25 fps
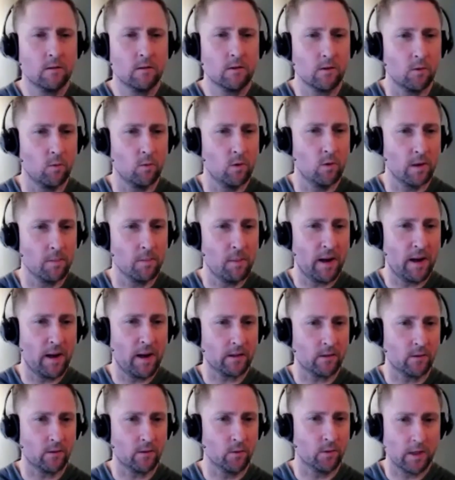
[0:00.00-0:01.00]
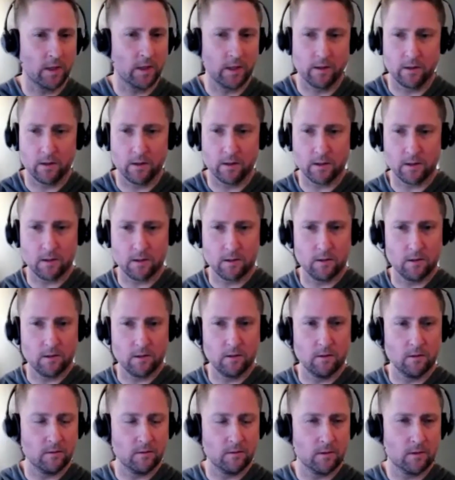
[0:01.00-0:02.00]
So we'll get back to kind
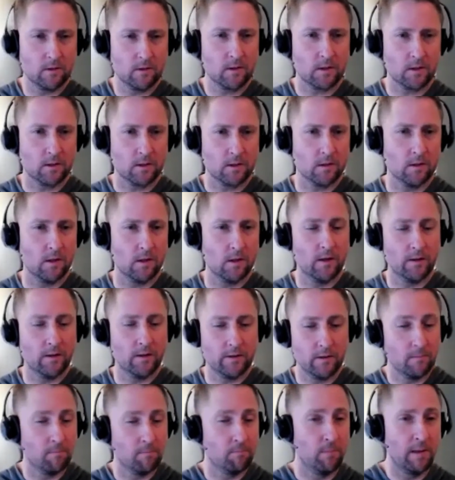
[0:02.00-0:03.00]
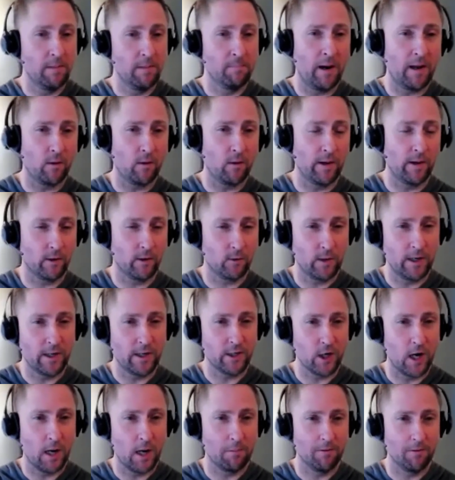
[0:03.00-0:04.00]
of, and by the way, great
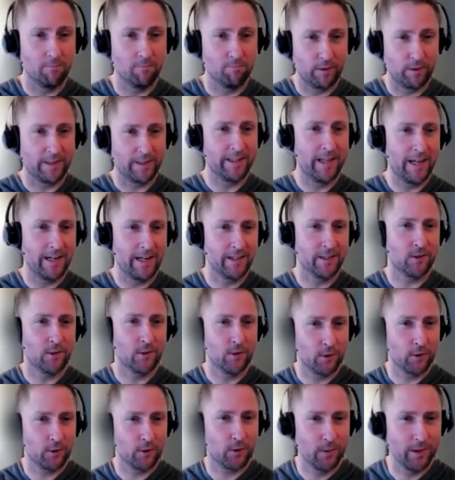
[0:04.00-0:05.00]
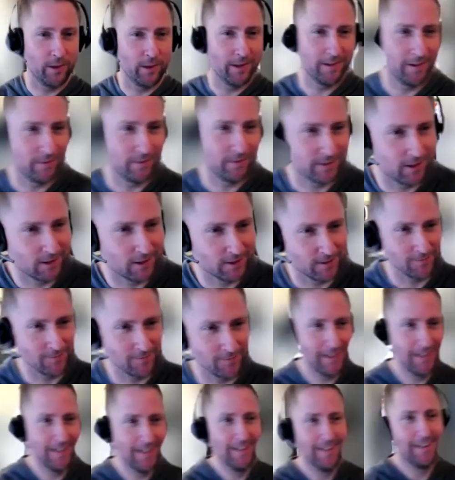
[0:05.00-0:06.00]
job of bringing that into your career. That was awesome,
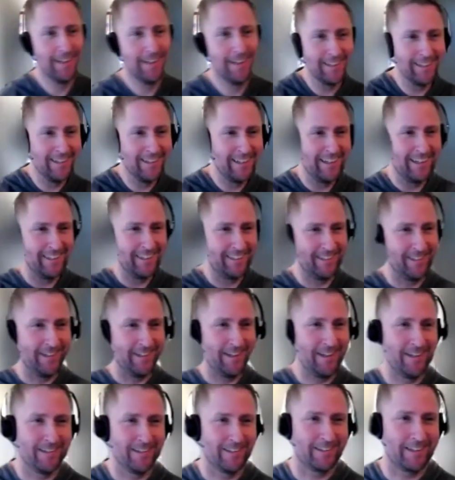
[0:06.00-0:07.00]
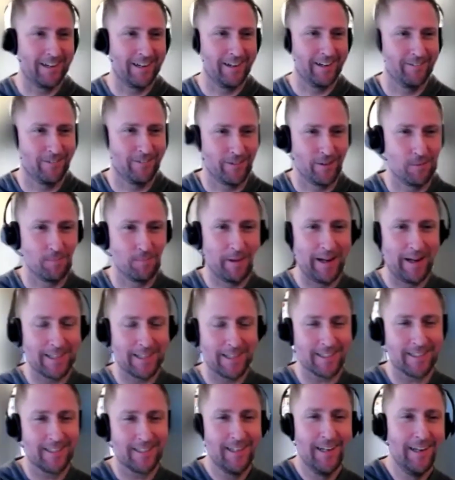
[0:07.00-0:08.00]
and kind of your
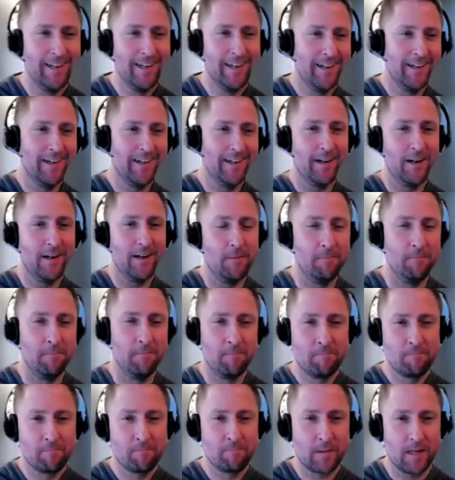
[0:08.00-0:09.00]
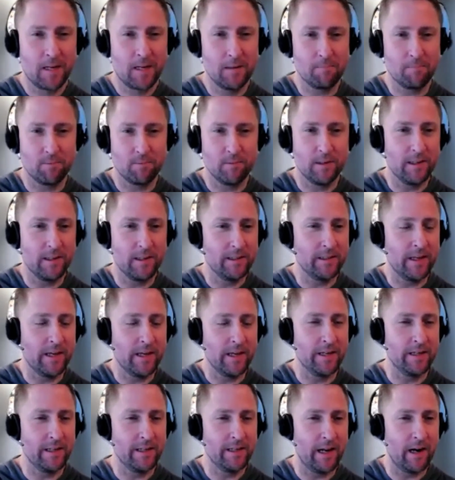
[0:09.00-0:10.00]
past. And
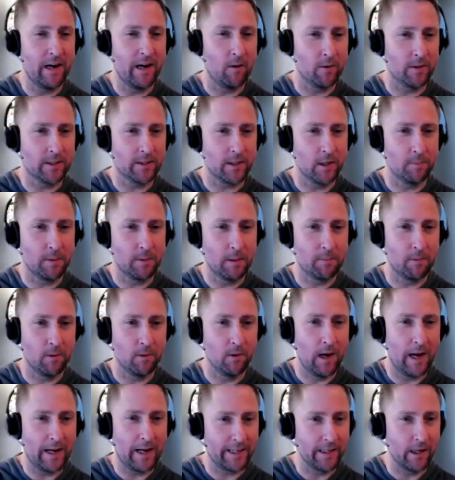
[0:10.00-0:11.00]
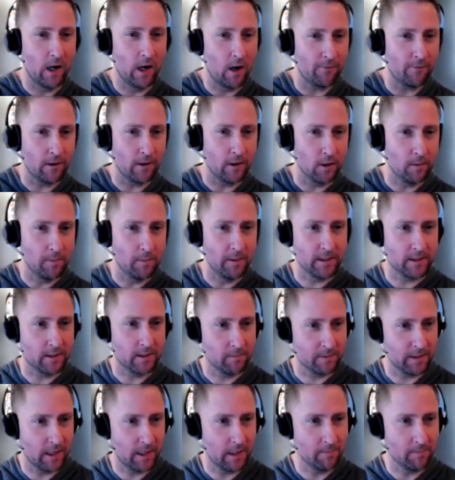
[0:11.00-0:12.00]
I always tell people I get off a little bit
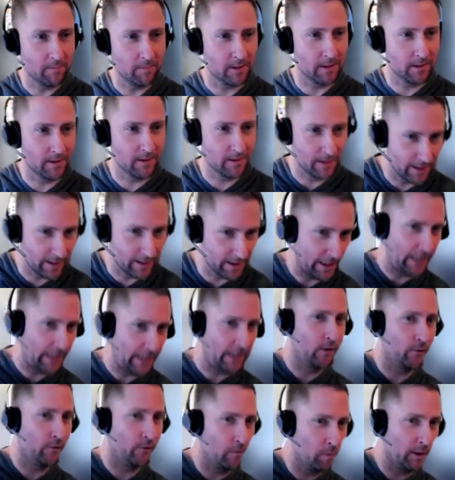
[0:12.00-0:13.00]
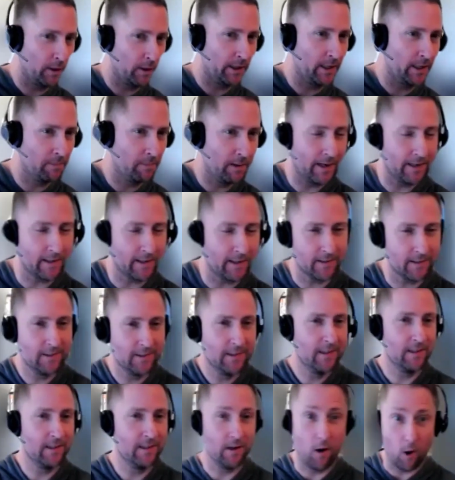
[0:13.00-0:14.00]
sometimes, and thank you for bringing it back
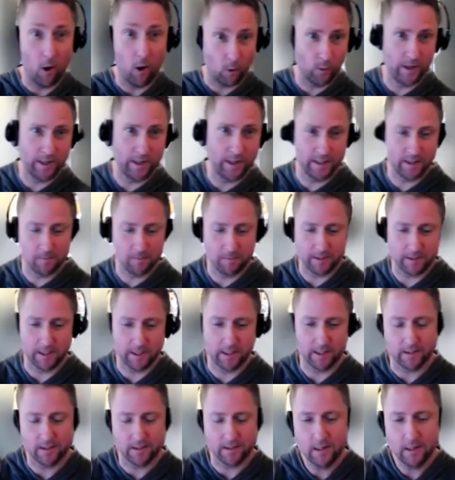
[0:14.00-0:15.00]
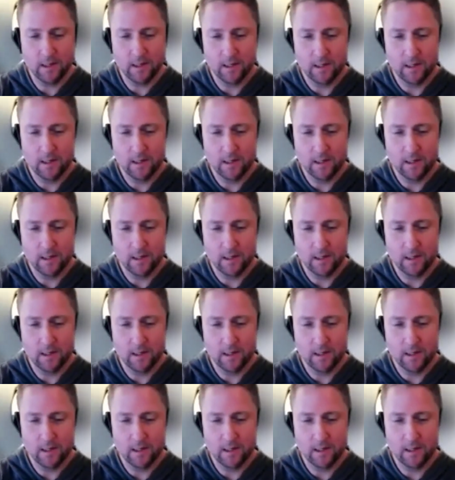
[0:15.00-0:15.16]
already in the beginning.